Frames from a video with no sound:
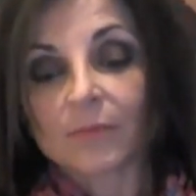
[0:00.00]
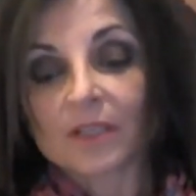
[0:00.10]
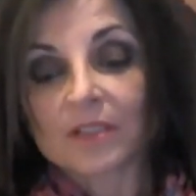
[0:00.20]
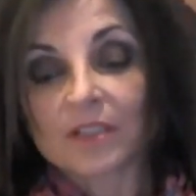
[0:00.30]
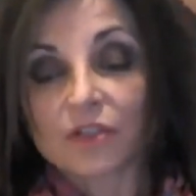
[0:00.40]

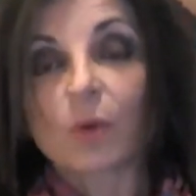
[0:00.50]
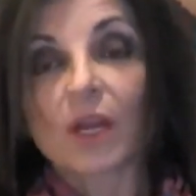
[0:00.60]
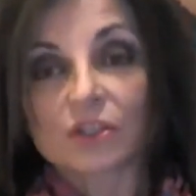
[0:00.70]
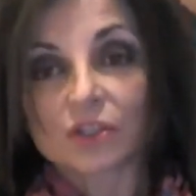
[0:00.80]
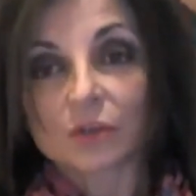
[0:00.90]

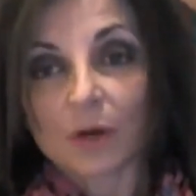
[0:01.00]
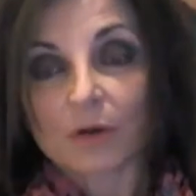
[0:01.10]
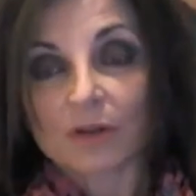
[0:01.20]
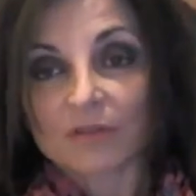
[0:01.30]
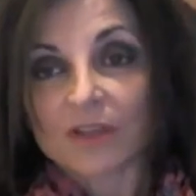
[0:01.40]
situation
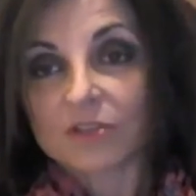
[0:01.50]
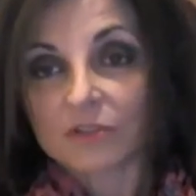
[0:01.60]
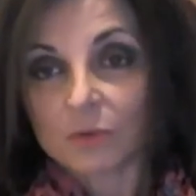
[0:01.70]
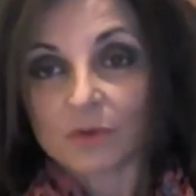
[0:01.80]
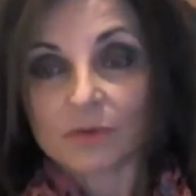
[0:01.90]
where an
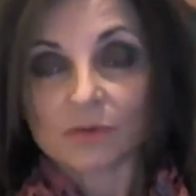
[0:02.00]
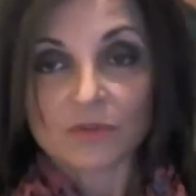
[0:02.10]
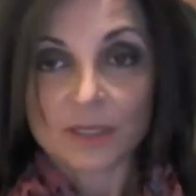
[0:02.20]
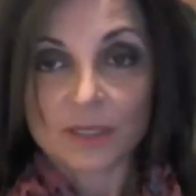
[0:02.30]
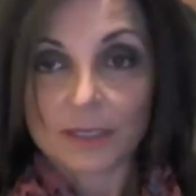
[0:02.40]
investor, whether they're
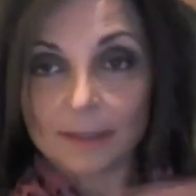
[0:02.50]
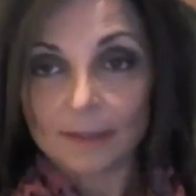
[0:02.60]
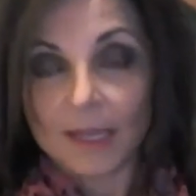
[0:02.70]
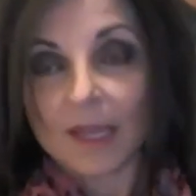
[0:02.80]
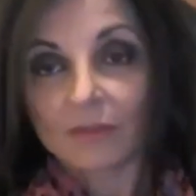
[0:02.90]
sitting in
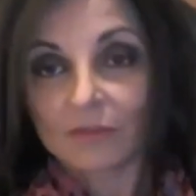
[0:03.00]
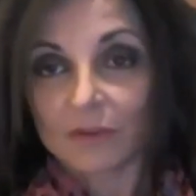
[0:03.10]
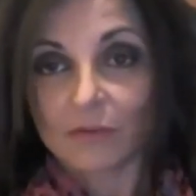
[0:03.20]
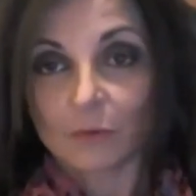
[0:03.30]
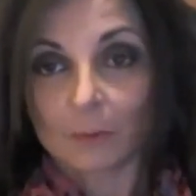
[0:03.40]

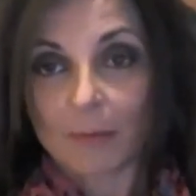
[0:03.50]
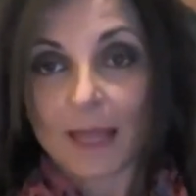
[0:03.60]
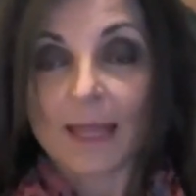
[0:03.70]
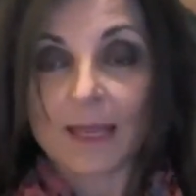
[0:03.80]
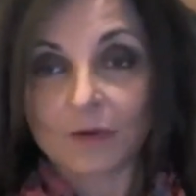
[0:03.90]
Kansas or
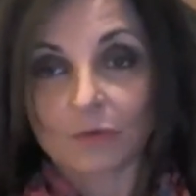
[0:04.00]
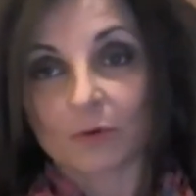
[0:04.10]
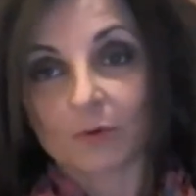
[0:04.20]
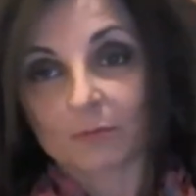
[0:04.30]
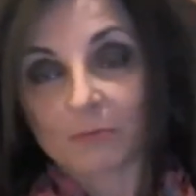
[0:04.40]
Maine
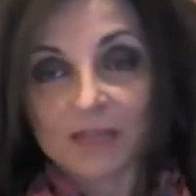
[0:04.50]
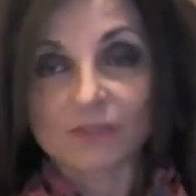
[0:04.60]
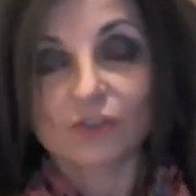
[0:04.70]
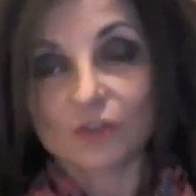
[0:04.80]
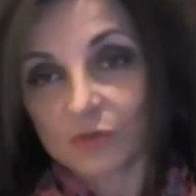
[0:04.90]
or
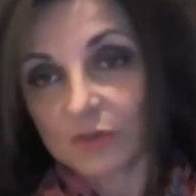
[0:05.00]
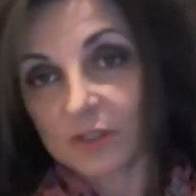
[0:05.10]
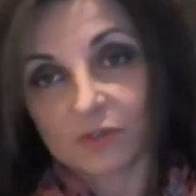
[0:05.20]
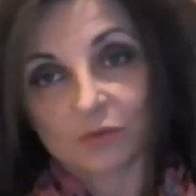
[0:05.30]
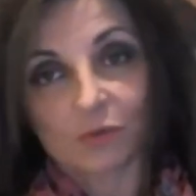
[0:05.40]

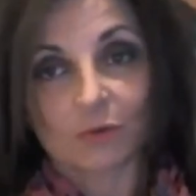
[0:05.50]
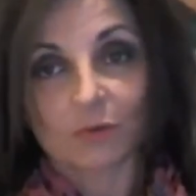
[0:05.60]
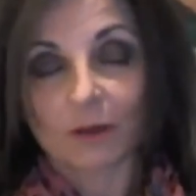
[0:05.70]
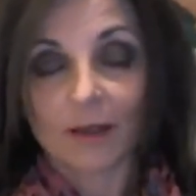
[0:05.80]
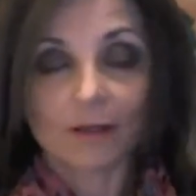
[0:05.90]
Massachusetts
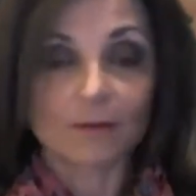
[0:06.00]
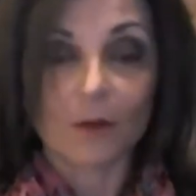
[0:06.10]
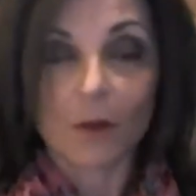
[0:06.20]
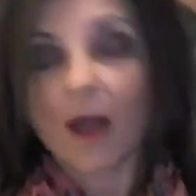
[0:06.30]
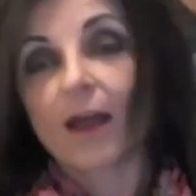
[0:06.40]
or
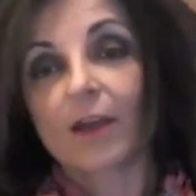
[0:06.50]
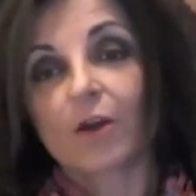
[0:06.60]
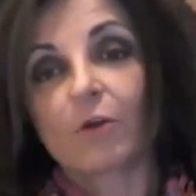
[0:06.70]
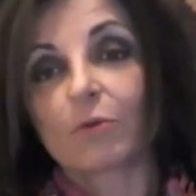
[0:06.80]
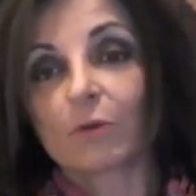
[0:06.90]

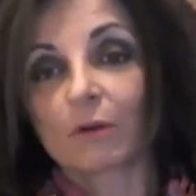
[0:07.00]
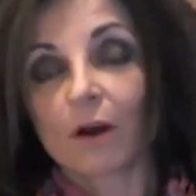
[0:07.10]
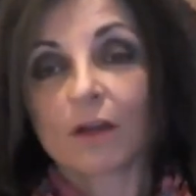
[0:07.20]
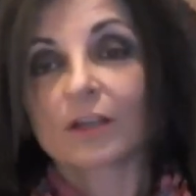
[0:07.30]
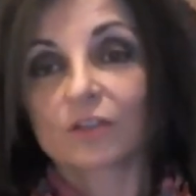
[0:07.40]
Ohio or
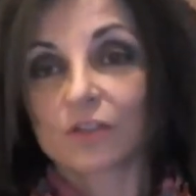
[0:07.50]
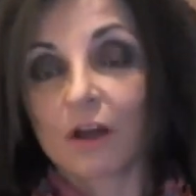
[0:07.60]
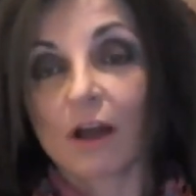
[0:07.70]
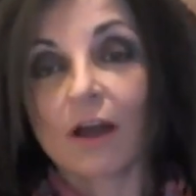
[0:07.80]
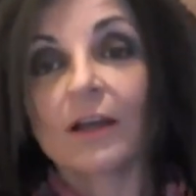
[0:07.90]

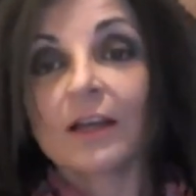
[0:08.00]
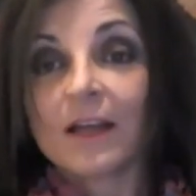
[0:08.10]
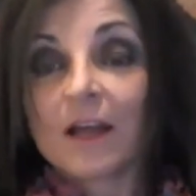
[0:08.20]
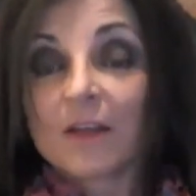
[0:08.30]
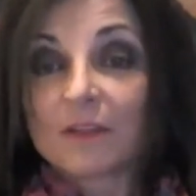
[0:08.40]
Arkansas,
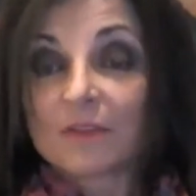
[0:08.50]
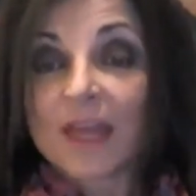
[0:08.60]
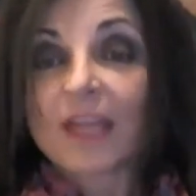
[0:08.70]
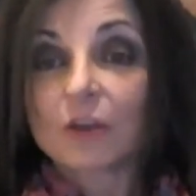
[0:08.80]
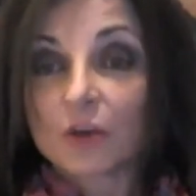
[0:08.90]
that
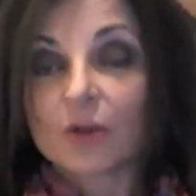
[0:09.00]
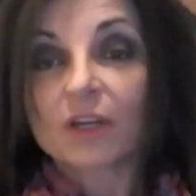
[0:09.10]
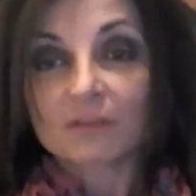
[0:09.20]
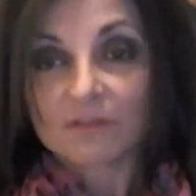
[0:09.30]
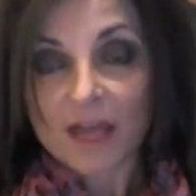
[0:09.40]
they
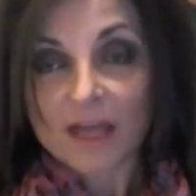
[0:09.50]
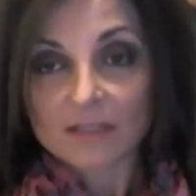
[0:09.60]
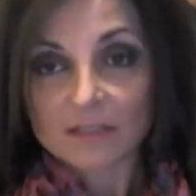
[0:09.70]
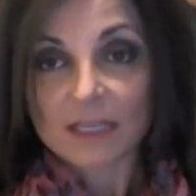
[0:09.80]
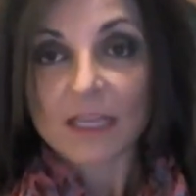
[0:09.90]
could
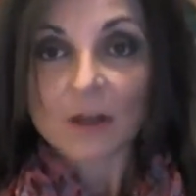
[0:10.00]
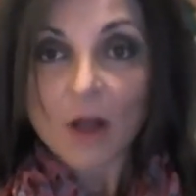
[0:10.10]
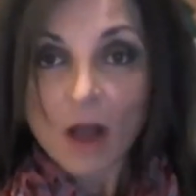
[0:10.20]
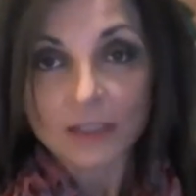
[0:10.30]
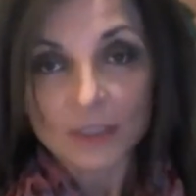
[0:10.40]
invest in a
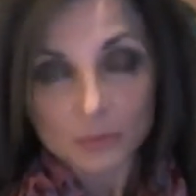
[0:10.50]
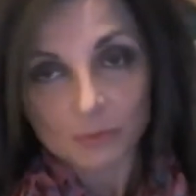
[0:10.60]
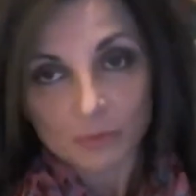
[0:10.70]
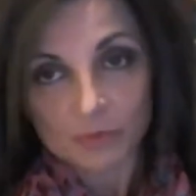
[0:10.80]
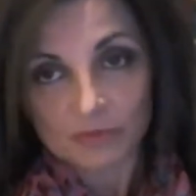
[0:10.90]

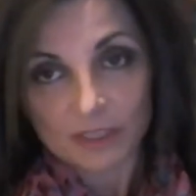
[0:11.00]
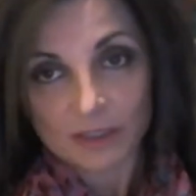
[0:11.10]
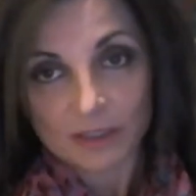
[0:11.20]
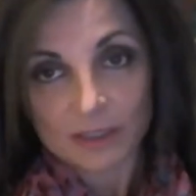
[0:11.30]
Hollywood movie.